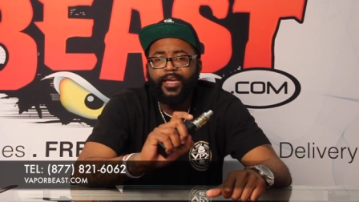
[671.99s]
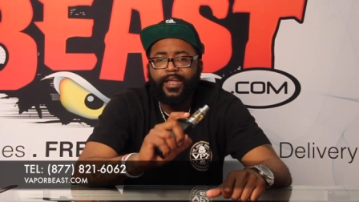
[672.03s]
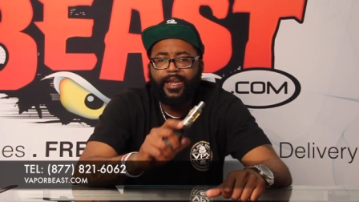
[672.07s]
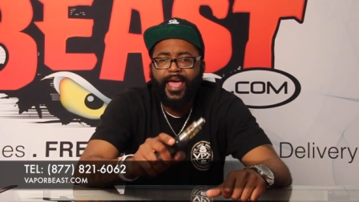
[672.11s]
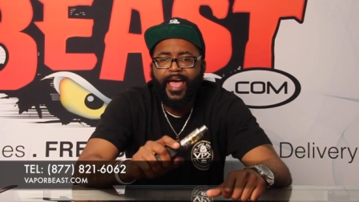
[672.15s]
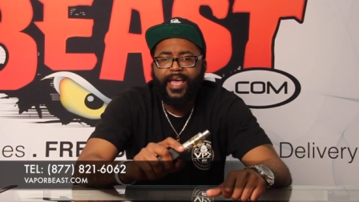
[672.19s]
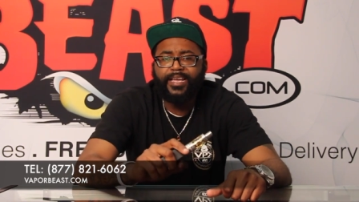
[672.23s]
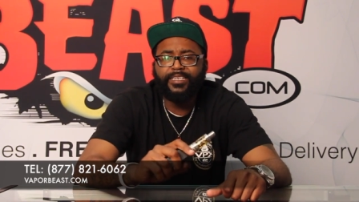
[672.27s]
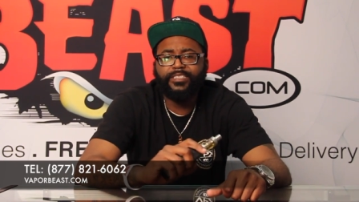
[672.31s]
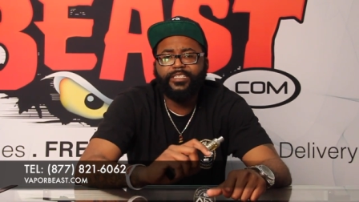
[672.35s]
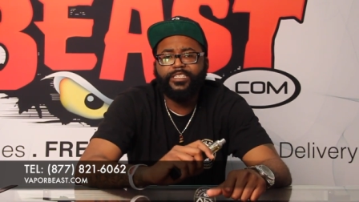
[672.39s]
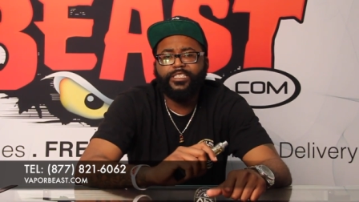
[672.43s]
and
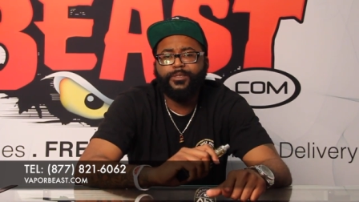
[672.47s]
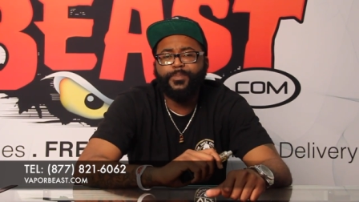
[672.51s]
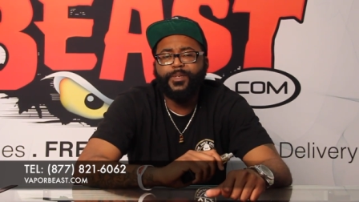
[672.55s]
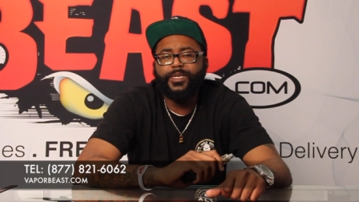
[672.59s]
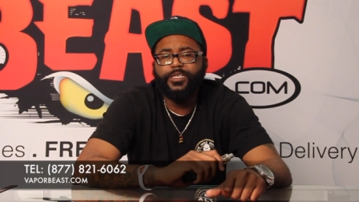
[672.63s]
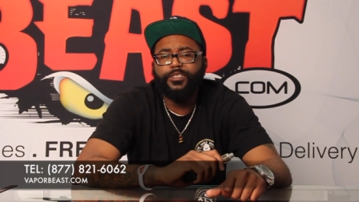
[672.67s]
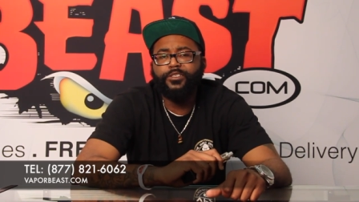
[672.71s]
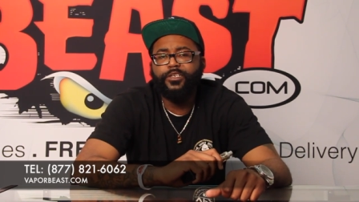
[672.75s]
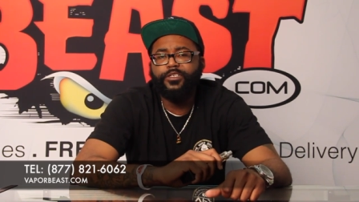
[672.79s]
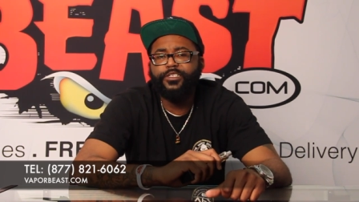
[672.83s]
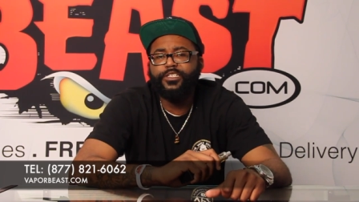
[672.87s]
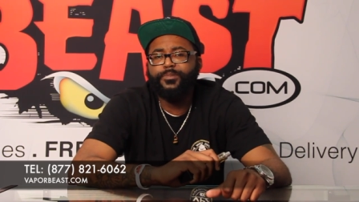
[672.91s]
ask to
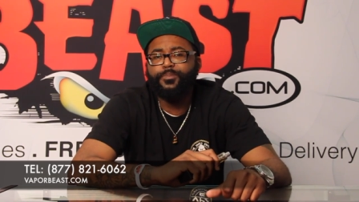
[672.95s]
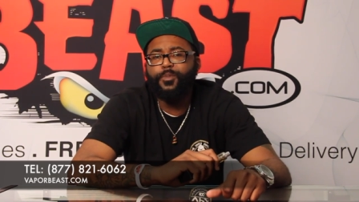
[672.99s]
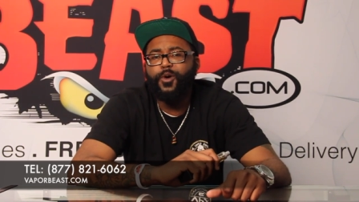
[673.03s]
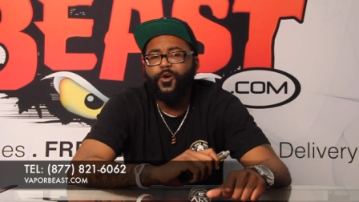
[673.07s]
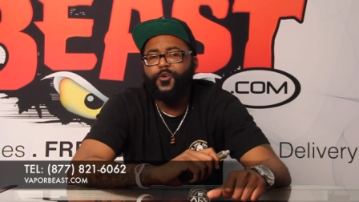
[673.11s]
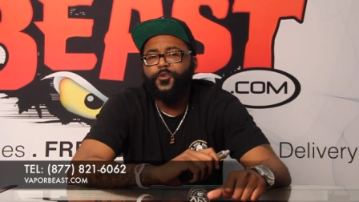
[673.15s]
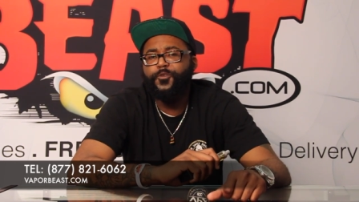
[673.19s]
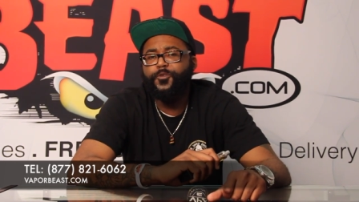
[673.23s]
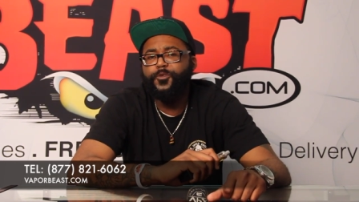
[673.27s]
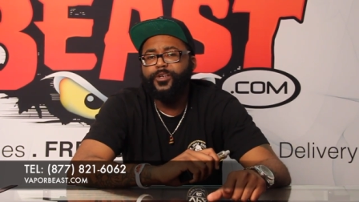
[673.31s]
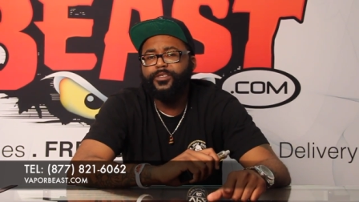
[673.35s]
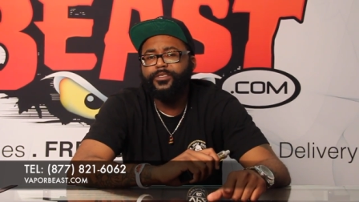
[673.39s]
speak to a
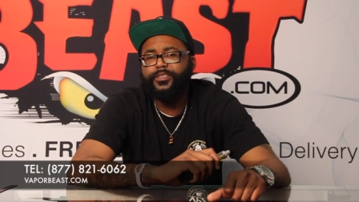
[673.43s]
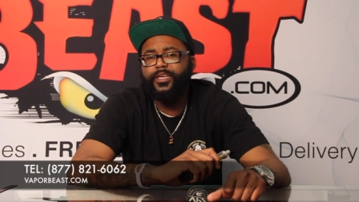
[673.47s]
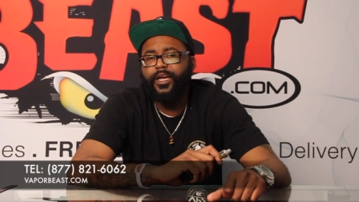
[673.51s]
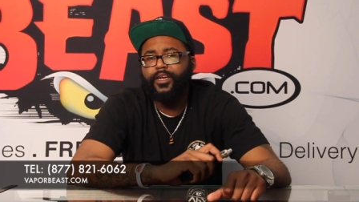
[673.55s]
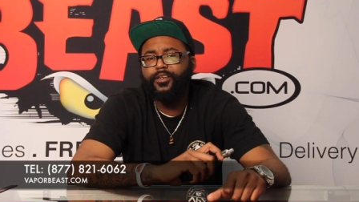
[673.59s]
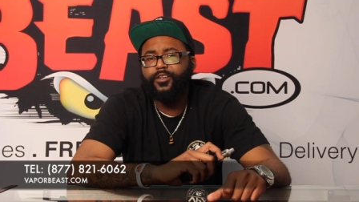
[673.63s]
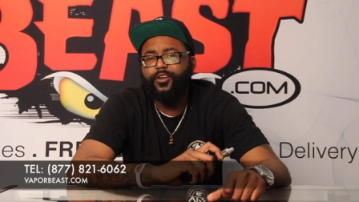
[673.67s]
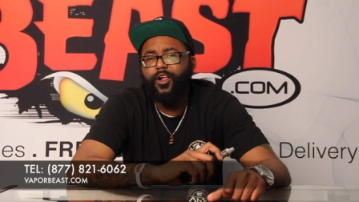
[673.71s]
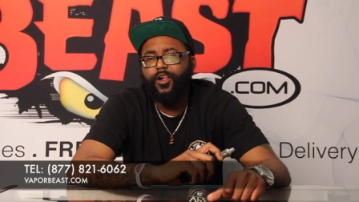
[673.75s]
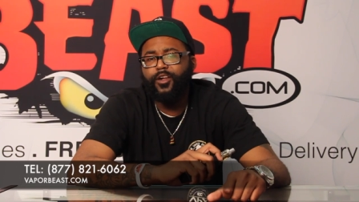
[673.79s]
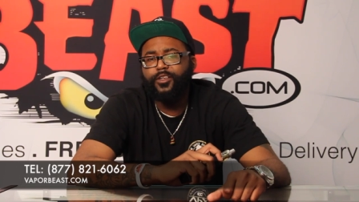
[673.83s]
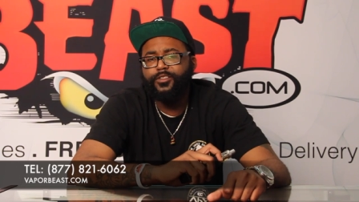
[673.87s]
smoke-free
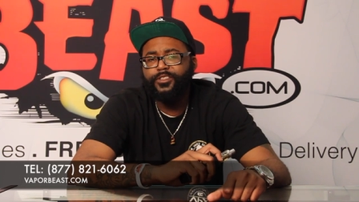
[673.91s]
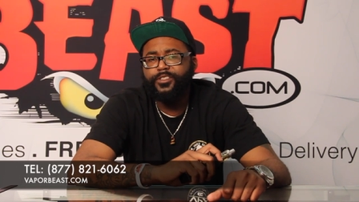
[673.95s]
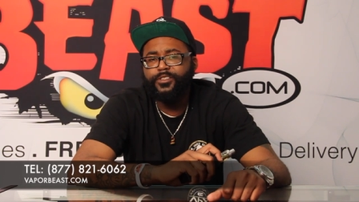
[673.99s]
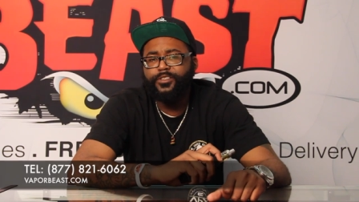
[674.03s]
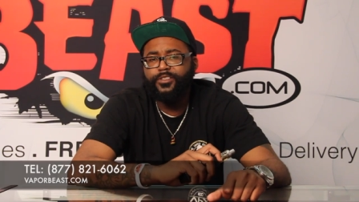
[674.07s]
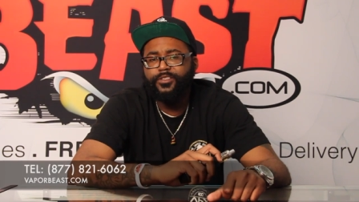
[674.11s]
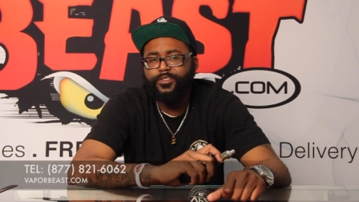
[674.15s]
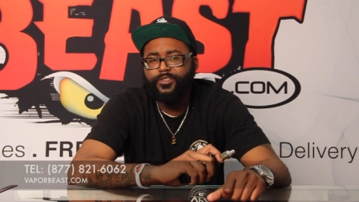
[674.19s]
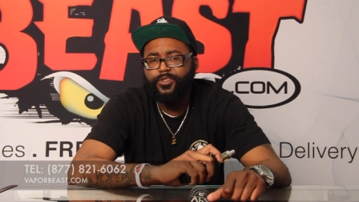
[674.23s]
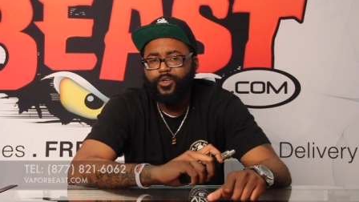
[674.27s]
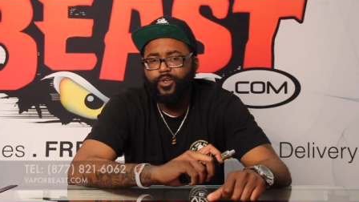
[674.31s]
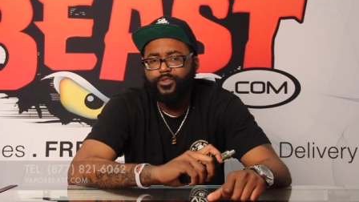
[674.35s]
technology
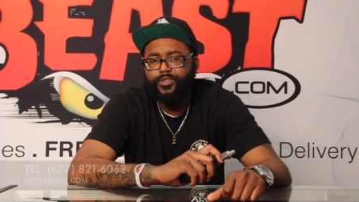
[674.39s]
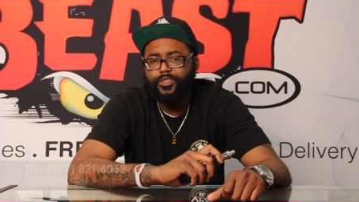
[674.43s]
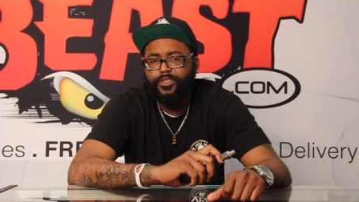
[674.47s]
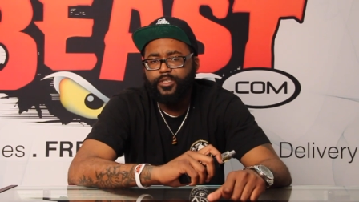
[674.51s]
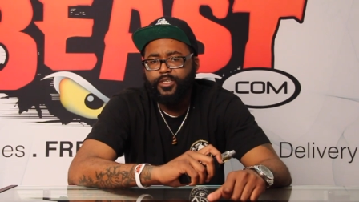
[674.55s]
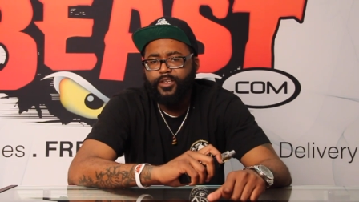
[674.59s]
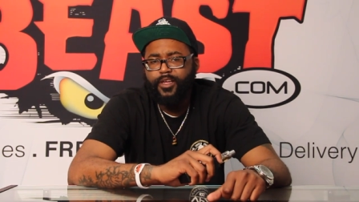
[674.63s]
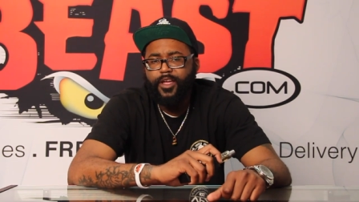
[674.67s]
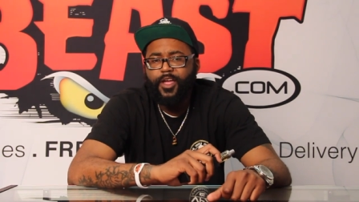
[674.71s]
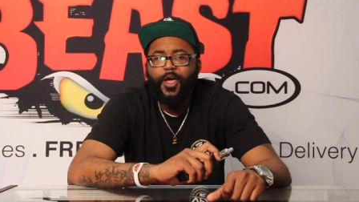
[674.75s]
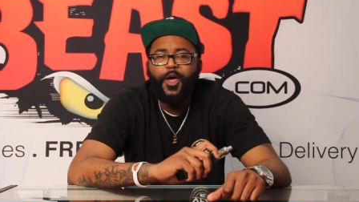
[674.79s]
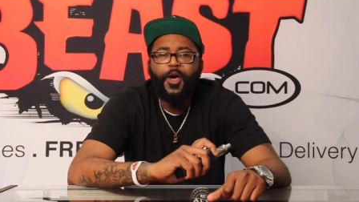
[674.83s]

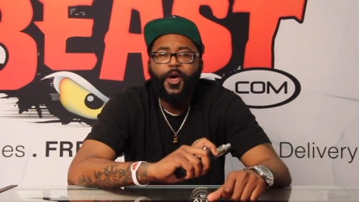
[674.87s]
consultant.